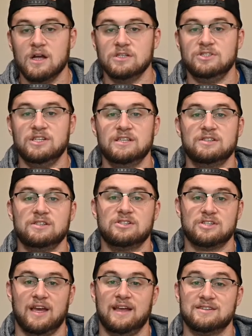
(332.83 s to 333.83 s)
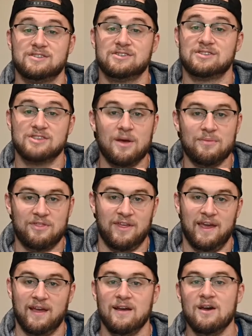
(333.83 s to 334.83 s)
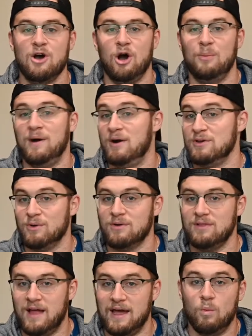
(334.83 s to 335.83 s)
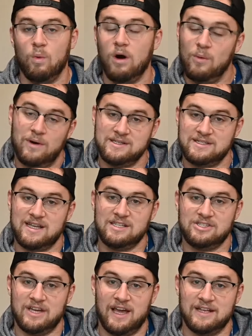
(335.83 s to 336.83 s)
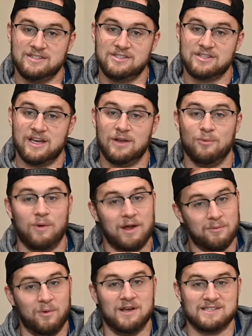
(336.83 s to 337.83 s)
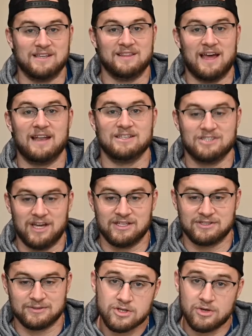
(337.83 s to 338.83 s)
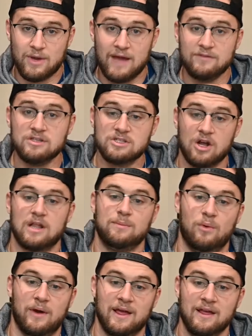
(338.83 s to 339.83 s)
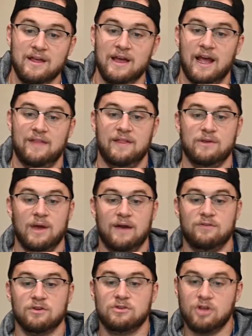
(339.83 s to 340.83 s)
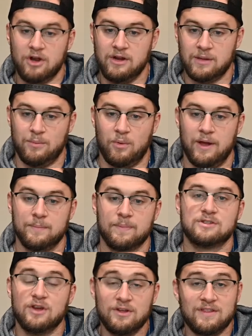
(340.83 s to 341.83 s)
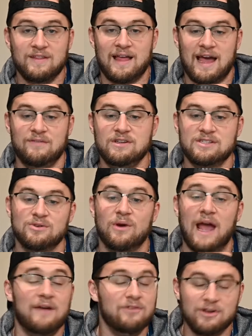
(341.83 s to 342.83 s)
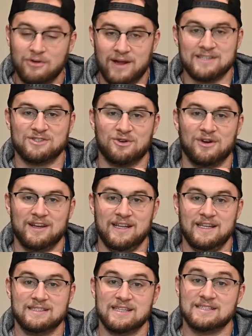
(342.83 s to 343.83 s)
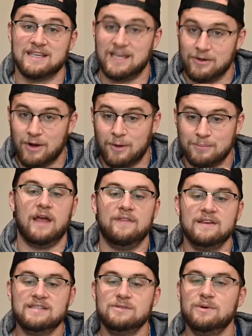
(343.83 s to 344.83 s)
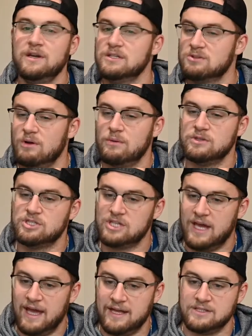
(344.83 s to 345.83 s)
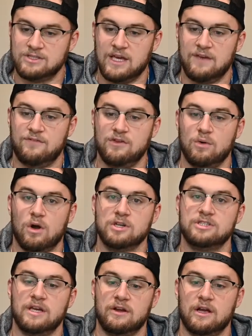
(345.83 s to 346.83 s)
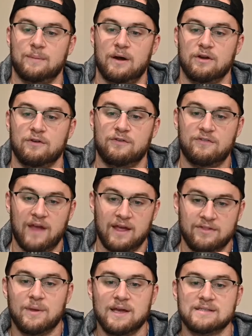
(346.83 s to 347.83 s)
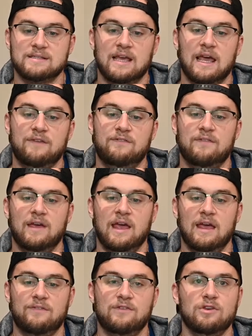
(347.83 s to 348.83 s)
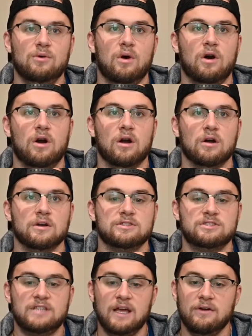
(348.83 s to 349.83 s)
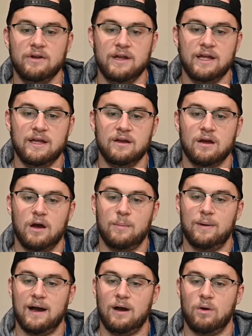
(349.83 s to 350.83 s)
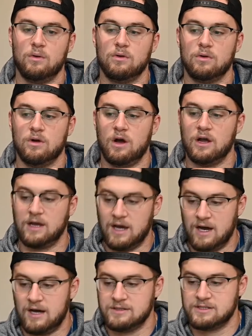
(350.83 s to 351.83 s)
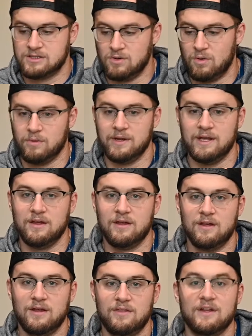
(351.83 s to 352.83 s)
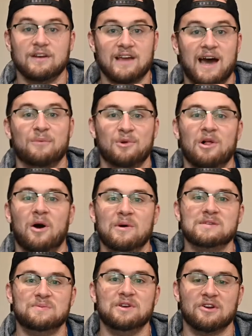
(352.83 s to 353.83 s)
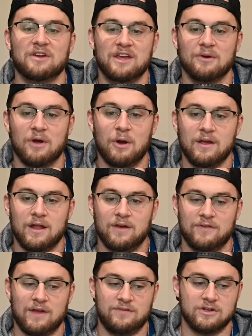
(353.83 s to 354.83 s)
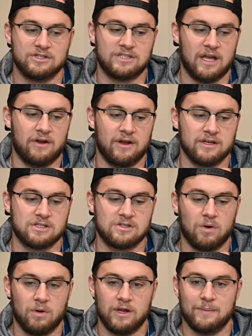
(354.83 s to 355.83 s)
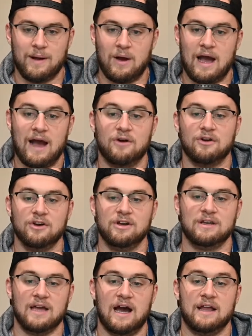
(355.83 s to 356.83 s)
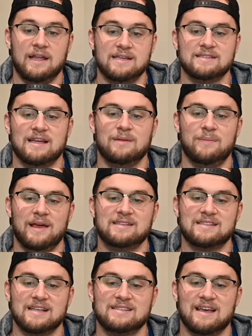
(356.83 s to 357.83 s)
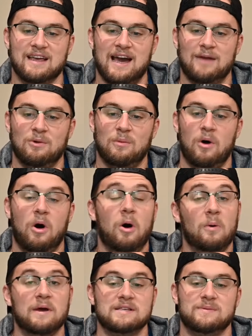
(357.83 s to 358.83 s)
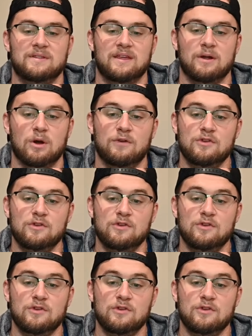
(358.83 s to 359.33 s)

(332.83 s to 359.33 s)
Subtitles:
Jesus changed something about your life. What was it that changed, and when was it that it changed? So you have your starting point, and then you have your turning point. Third thing that every great story needs is a hero. And this is where your story will change if you are sharing about your faith. Because if you are sharing about a God story, then God will always be your hero. You know, if you're sharing a story about how good God is, then it makes sense that God will always be the hero.